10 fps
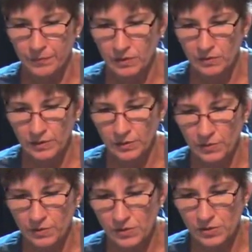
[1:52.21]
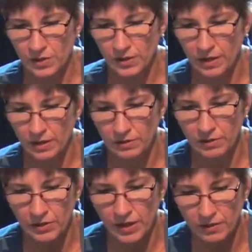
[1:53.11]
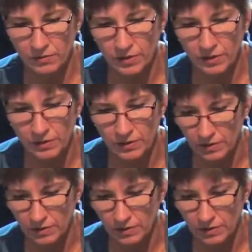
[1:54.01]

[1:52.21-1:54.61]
Looks like we're going to start getting creative here.